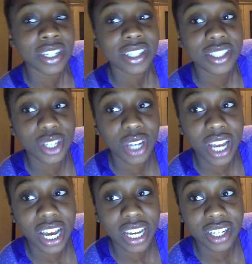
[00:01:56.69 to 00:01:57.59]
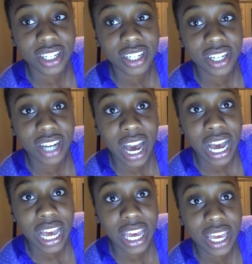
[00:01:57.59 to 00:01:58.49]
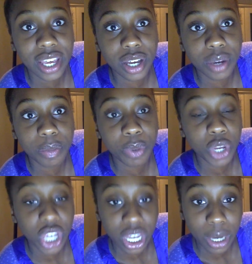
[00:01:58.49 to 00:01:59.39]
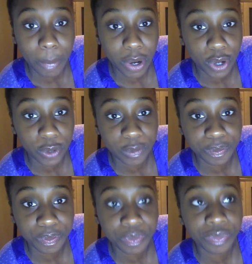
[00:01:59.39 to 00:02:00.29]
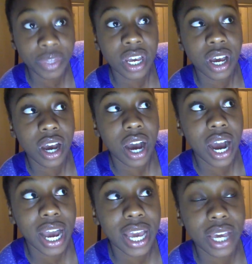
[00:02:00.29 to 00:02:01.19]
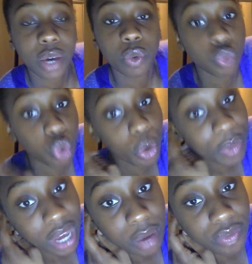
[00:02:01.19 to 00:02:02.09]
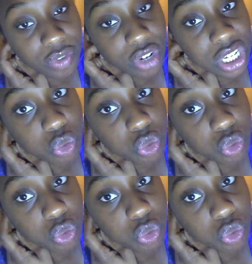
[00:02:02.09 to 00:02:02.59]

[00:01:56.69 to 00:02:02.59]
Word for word: So, like, I put it in a bowl I warm it up for at least